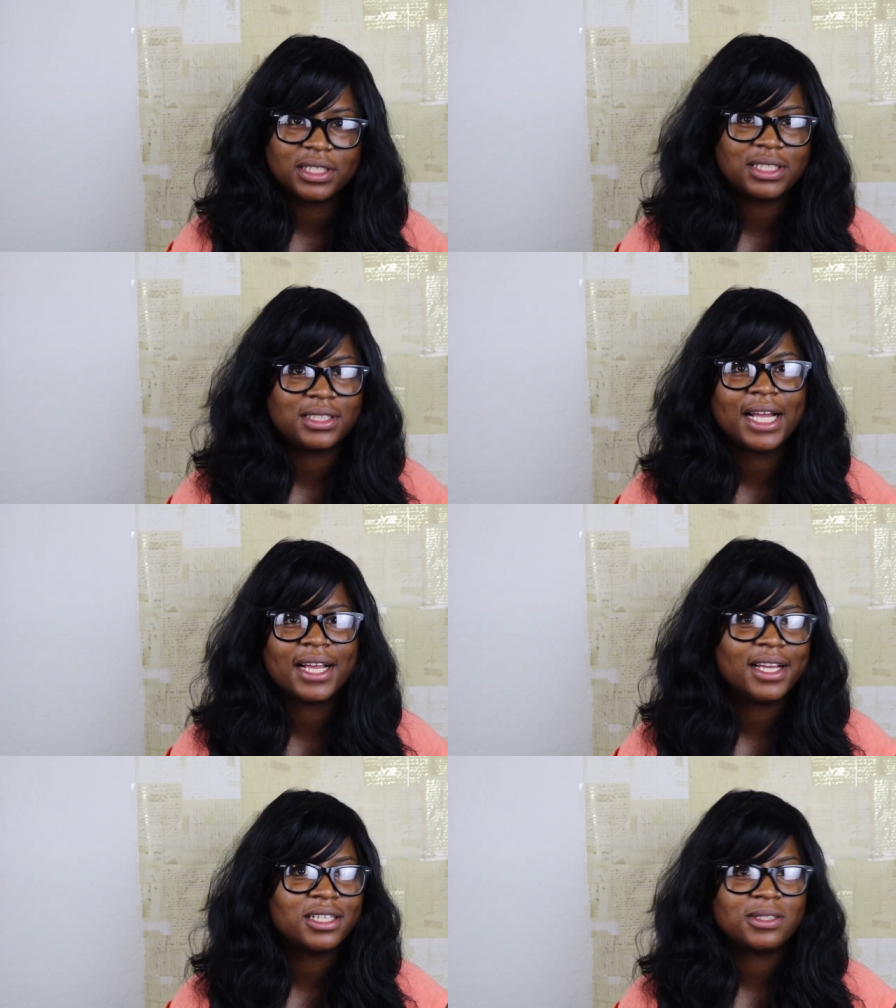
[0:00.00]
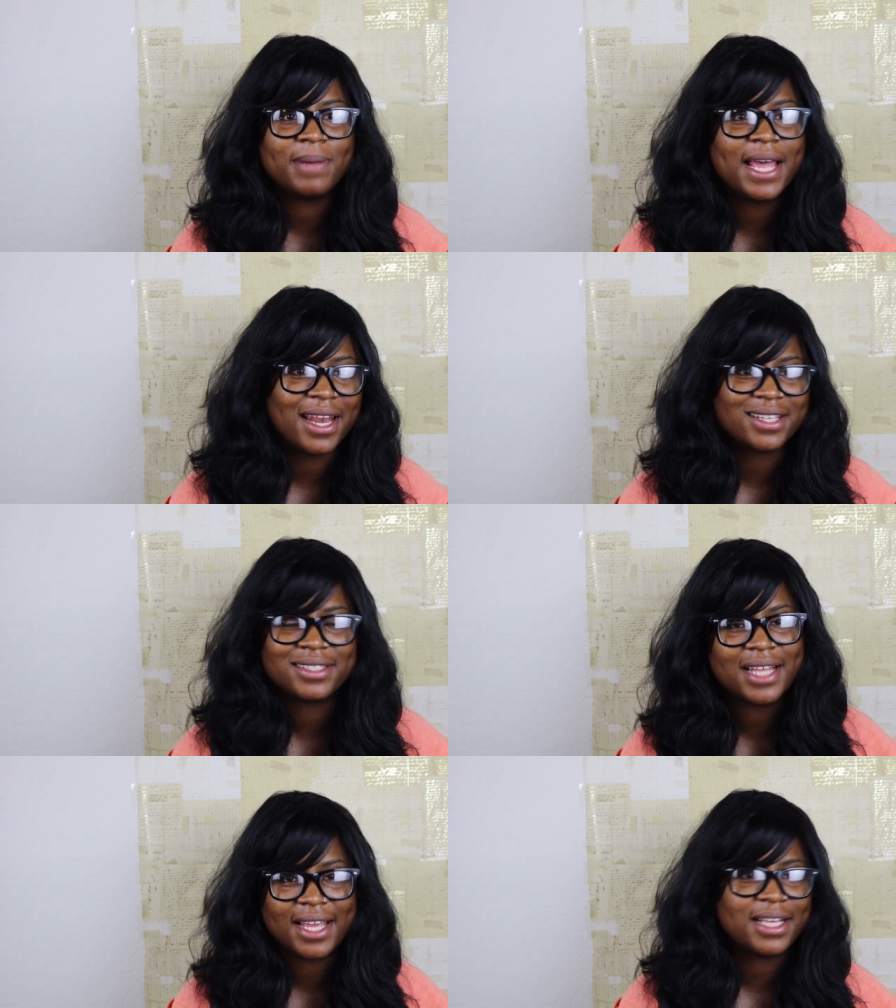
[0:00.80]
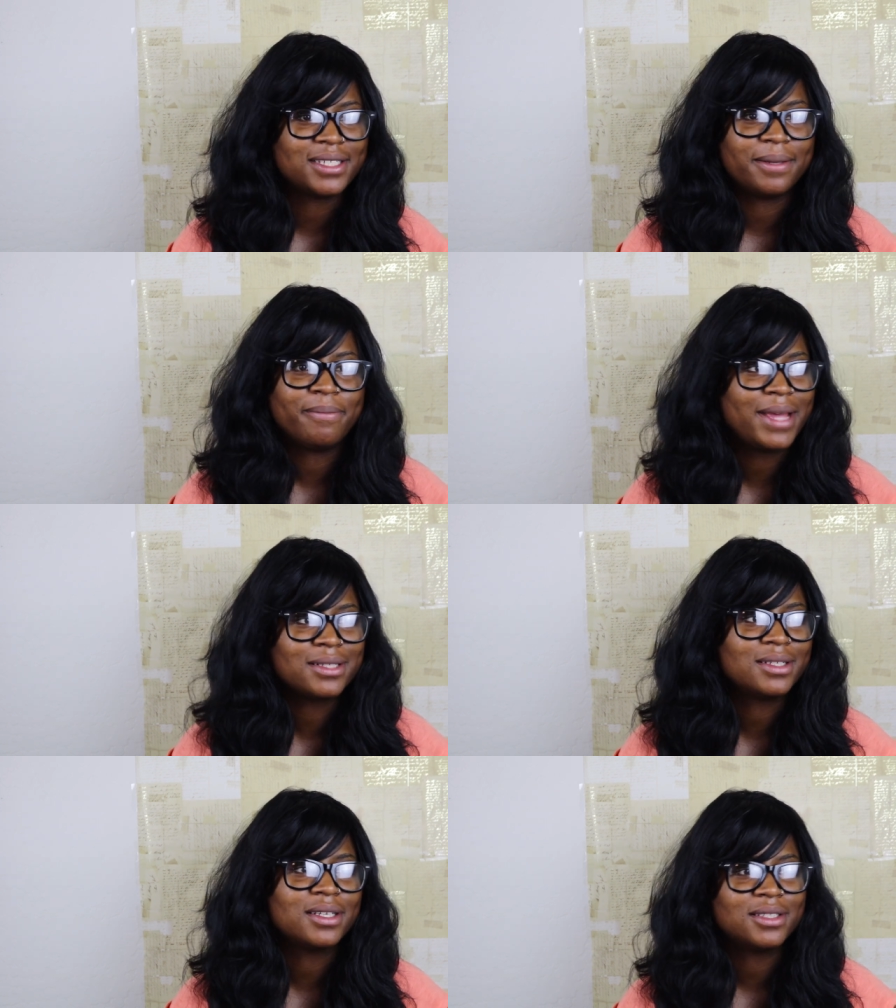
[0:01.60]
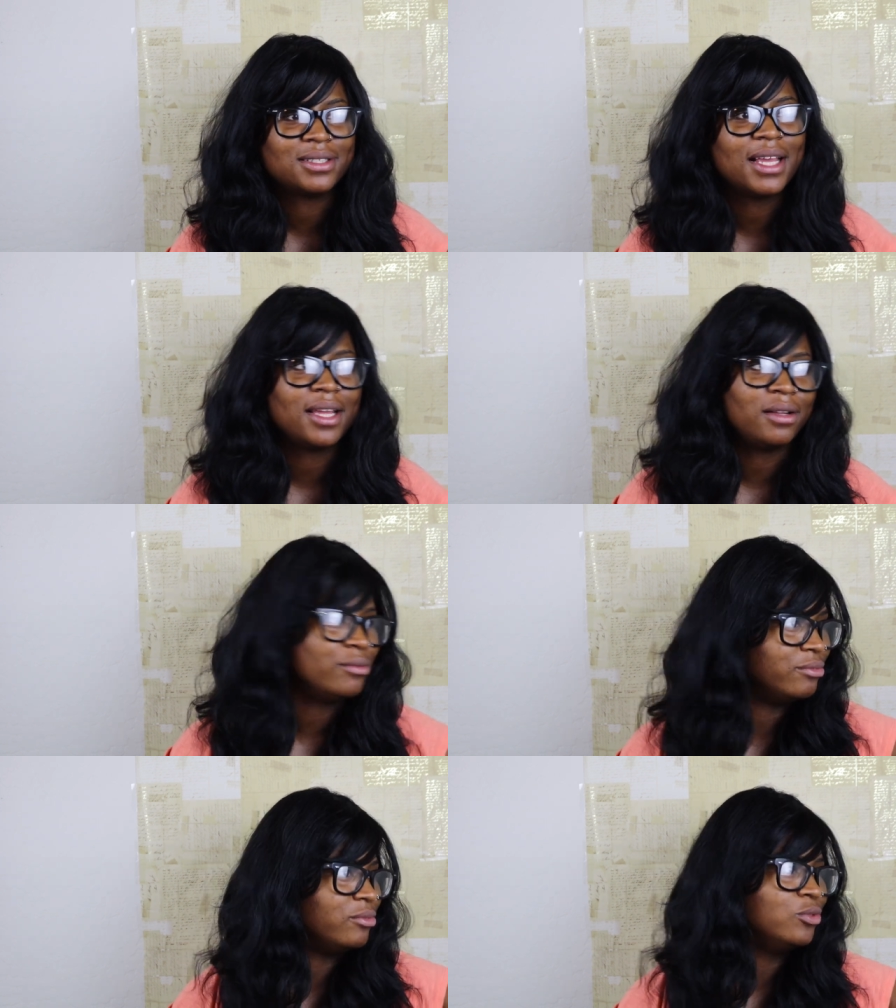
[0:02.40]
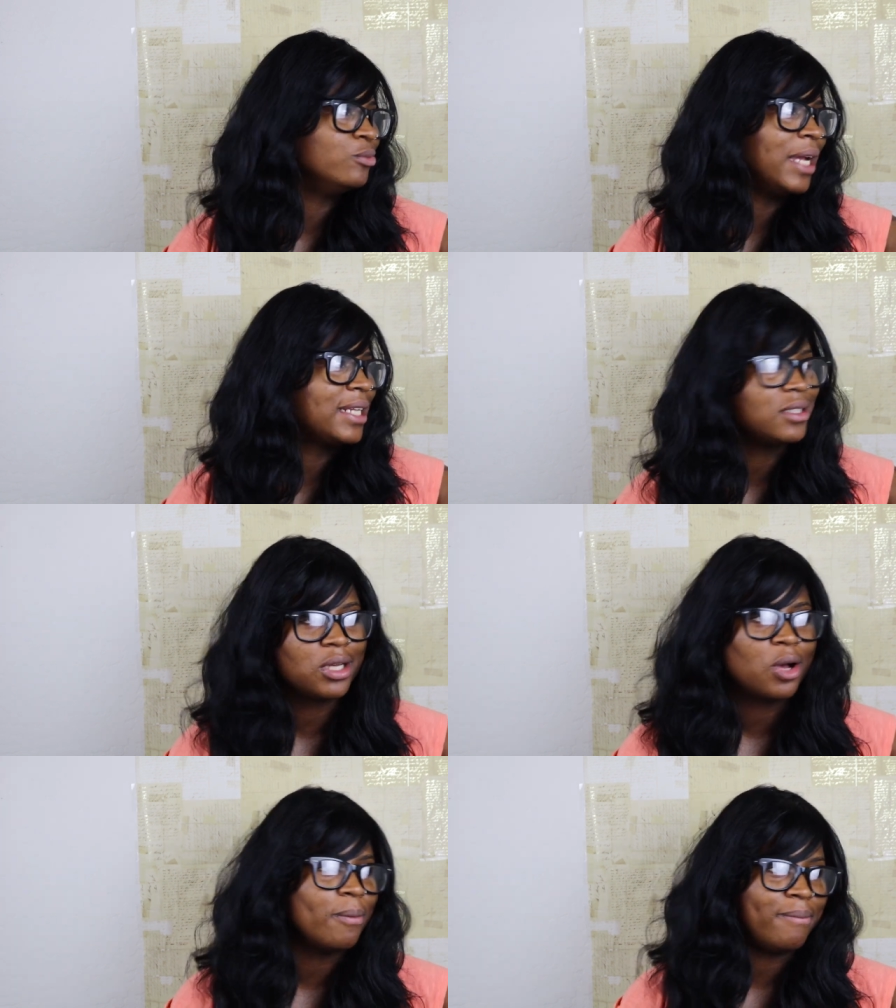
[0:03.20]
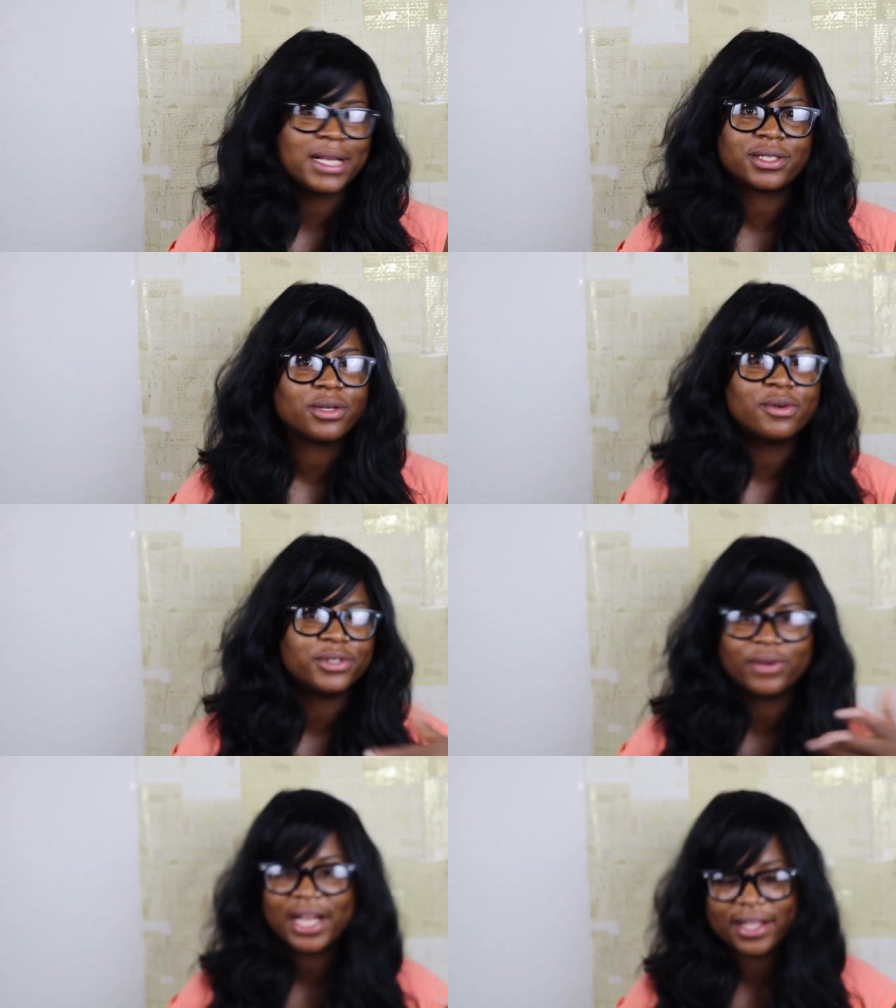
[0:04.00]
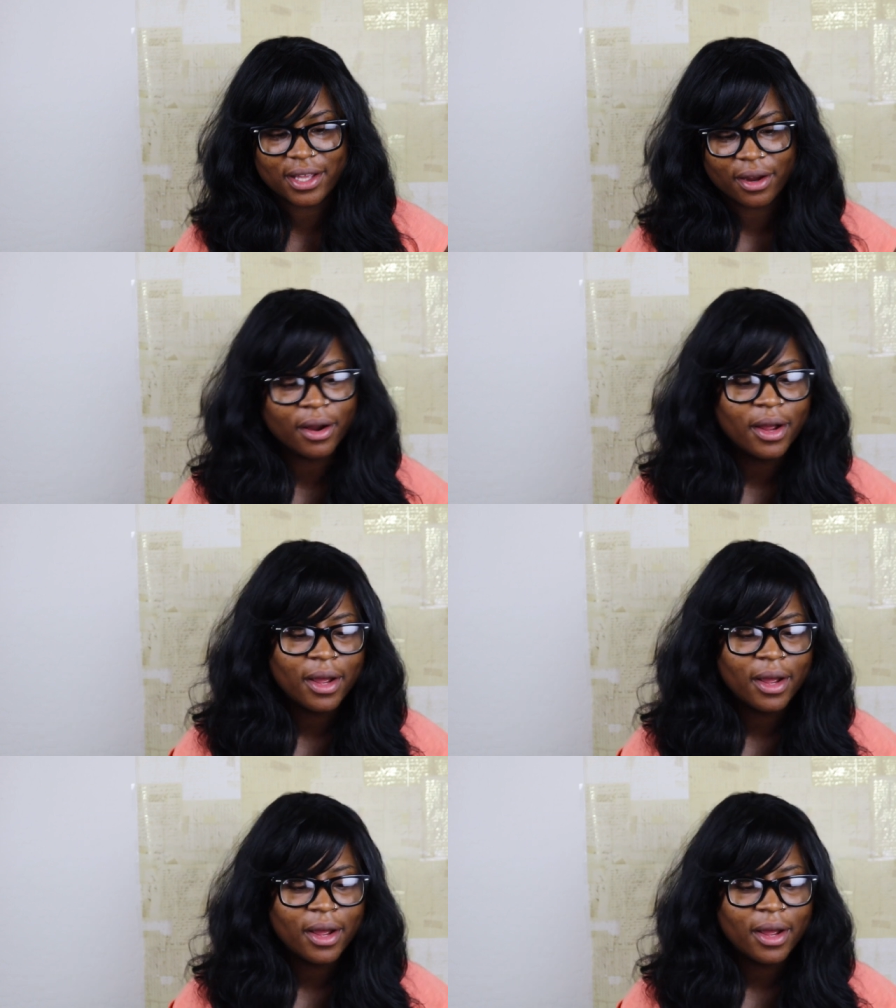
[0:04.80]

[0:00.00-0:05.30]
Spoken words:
It's like a Hispanic state. It's a Mexican state. New Mexico, Mexico is right there.